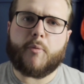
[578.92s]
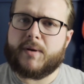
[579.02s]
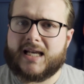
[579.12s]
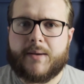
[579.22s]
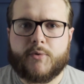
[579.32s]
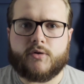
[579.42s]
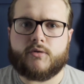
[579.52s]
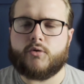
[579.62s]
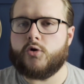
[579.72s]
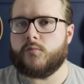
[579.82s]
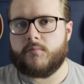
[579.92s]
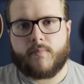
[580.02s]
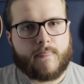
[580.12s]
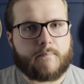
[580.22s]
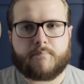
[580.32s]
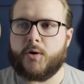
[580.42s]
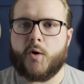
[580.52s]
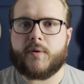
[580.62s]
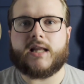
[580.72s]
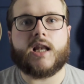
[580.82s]
lemon or
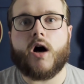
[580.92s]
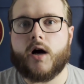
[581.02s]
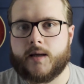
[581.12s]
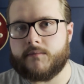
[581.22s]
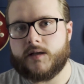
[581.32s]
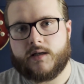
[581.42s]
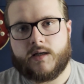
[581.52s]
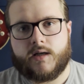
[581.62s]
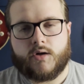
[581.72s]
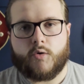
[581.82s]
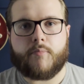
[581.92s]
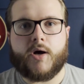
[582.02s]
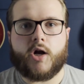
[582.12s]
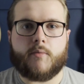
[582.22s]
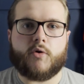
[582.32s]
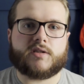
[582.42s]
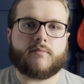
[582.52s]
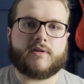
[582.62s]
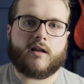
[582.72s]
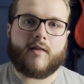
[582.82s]
poppy lime or bergamot or
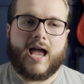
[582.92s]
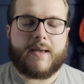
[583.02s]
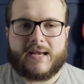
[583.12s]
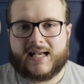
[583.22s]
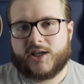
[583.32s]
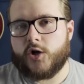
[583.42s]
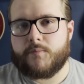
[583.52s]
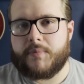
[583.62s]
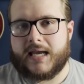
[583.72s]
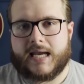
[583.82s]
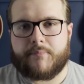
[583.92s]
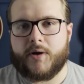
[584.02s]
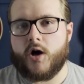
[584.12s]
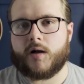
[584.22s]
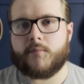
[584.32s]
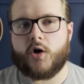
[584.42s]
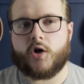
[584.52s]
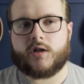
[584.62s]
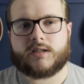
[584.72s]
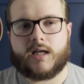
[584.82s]
something like that. I mean, it could be
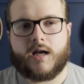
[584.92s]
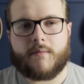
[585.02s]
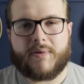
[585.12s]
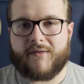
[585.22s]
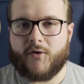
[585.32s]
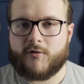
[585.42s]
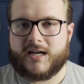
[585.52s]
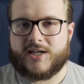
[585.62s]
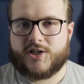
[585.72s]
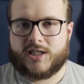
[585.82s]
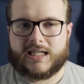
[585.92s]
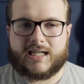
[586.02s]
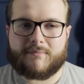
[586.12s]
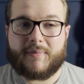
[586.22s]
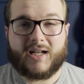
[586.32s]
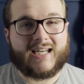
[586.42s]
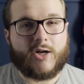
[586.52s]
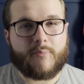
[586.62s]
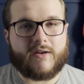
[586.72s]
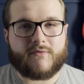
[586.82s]
bergamot, a bit of orange, maybe like a
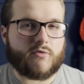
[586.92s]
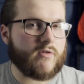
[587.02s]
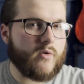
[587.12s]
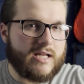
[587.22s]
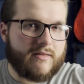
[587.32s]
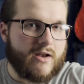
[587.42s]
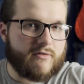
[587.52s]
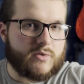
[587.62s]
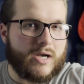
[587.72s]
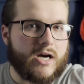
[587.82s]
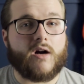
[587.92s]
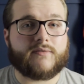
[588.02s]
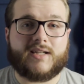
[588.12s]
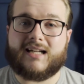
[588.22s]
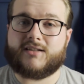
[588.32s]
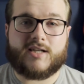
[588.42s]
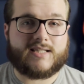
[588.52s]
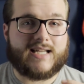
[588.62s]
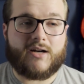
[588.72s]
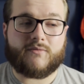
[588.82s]
little bit of neroli in there as well. After that dies
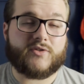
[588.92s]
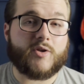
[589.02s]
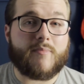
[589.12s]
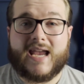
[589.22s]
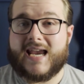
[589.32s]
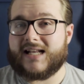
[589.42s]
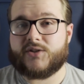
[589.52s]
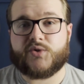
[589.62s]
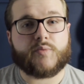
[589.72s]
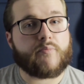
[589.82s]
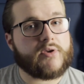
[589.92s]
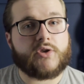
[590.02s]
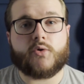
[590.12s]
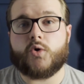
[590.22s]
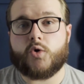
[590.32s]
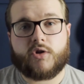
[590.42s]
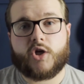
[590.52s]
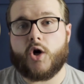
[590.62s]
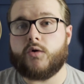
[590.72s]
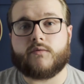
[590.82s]
down, to me it's just pure
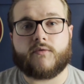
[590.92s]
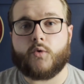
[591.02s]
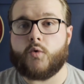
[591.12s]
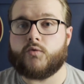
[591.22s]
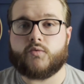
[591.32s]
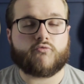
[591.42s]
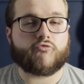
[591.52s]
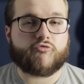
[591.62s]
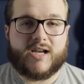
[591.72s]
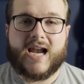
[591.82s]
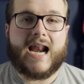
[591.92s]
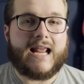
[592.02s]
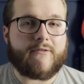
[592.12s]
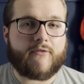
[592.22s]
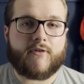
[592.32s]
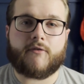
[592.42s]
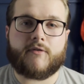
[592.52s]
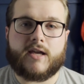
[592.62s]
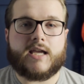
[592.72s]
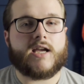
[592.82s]
cotton florals, really
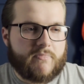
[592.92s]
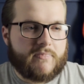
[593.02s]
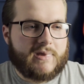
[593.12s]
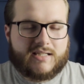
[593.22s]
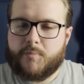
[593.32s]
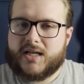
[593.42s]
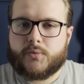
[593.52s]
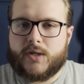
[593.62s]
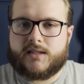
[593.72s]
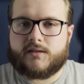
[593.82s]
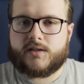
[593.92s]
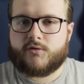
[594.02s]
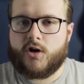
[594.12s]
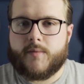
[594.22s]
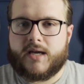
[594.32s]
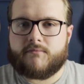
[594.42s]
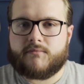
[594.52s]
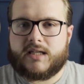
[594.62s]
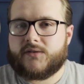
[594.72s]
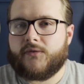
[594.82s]
fluffy. That's the best way to describe it.
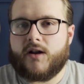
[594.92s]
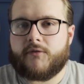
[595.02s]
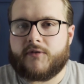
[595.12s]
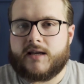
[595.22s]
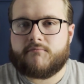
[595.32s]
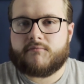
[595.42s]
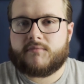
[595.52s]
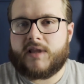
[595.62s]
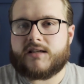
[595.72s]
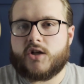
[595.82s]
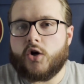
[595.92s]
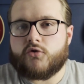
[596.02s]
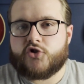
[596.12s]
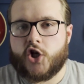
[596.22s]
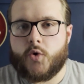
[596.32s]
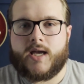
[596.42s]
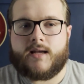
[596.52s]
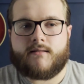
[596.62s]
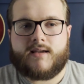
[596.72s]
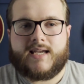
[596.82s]
It's fluffy. There's a lot to it.
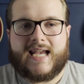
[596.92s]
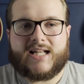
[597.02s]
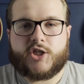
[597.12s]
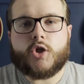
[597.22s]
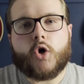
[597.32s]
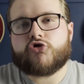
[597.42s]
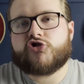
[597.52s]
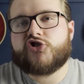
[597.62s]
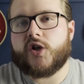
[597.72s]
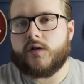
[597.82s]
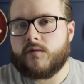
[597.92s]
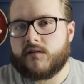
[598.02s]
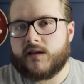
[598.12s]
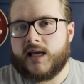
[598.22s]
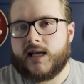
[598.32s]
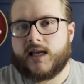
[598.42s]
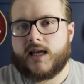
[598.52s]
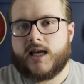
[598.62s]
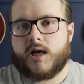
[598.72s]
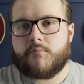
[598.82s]
It's not too thick,
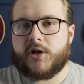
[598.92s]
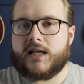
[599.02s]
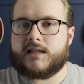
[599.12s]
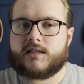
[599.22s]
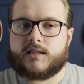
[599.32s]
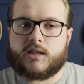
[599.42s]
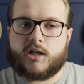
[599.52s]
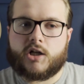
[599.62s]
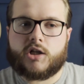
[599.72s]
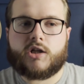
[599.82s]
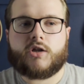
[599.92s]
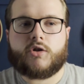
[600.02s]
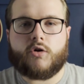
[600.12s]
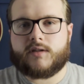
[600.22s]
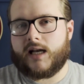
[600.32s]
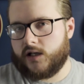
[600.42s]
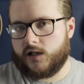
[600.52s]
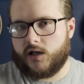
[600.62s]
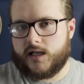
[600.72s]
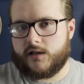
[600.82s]
but it's got a delicate
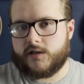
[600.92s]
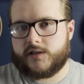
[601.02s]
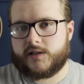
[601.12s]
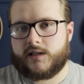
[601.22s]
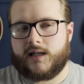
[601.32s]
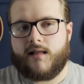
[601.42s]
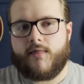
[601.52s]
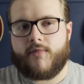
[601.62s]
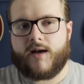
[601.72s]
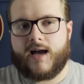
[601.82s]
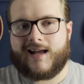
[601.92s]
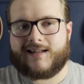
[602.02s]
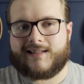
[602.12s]
lightness that